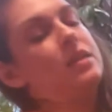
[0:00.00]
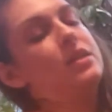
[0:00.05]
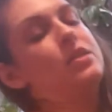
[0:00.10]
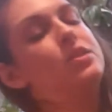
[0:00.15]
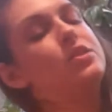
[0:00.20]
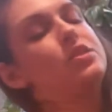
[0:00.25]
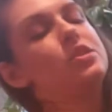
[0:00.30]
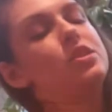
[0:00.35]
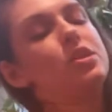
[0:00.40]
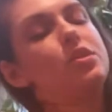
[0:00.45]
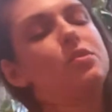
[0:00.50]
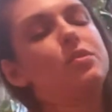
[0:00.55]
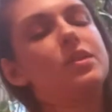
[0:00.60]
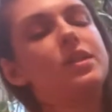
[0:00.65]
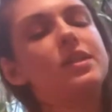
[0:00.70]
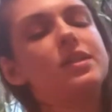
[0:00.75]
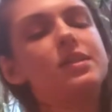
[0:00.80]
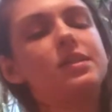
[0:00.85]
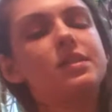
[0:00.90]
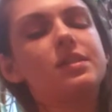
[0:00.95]
So
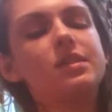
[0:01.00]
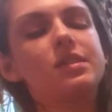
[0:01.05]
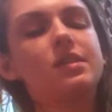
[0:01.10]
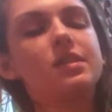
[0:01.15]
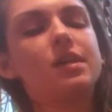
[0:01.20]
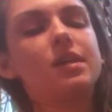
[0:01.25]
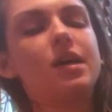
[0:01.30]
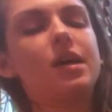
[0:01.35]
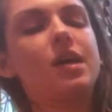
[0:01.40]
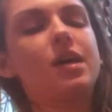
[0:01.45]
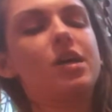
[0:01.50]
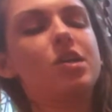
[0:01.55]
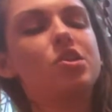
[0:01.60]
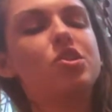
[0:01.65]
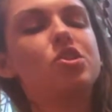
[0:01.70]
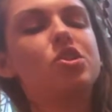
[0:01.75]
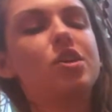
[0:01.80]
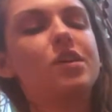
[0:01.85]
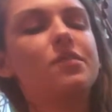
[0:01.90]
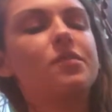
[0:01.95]
let's
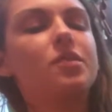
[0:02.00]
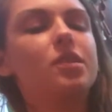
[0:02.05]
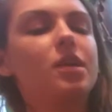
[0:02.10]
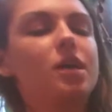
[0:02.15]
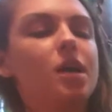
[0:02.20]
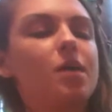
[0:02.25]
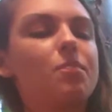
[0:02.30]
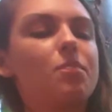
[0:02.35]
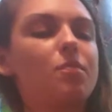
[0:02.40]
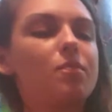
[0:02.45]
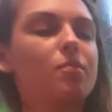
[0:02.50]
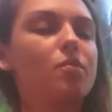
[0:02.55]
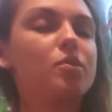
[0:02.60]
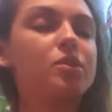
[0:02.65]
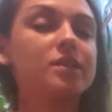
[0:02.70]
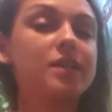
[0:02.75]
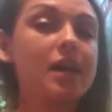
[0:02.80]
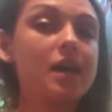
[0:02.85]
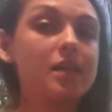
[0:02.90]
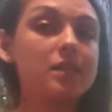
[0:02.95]
shuffle a couple
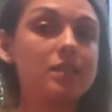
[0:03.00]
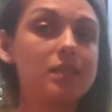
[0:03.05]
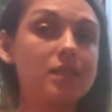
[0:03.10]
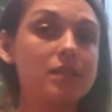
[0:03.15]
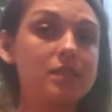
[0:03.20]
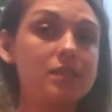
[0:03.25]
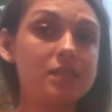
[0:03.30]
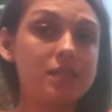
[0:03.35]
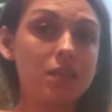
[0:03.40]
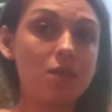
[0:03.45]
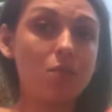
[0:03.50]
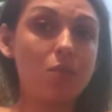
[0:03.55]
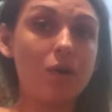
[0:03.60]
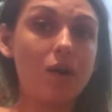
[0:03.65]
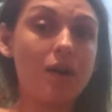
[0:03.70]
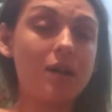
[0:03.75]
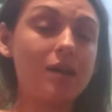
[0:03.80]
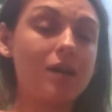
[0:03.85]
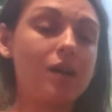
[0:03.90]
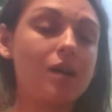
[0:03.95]
more decks and see
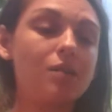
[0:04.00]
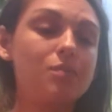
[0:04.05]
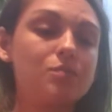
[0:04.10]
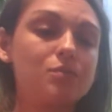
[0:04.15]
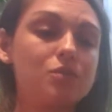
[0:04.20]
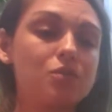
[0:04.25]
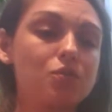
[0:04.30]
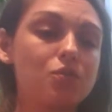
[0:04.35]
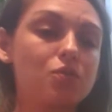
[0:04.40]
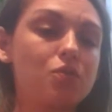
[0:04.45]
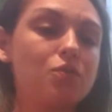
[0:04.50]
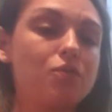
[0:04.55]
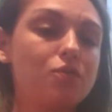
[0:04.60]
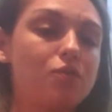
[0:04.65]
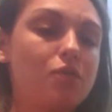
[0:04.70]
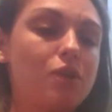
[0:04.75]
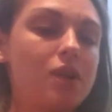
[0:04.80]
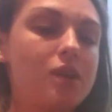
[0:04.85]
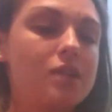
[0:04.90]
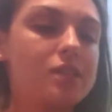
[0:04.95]
what comes through
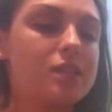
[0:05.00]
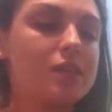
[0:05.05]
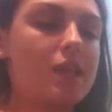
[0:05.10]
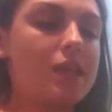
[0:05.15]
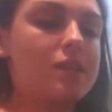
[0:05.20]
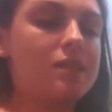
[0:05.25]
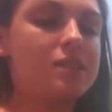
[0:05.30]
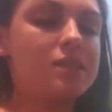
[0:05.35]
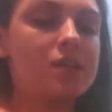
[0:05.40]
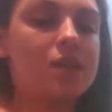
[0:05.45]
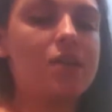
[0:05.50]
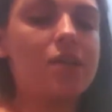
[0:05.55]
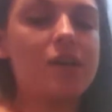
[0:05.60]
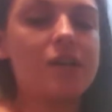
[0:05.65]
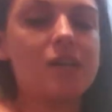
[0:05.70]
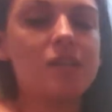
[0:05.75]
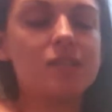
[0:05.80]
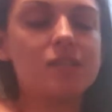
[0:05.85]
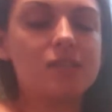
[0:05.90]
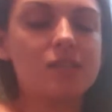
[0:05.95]
for us
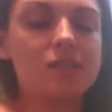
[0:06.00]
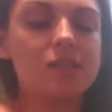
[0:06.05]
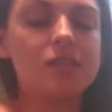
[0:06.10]
Cancerians.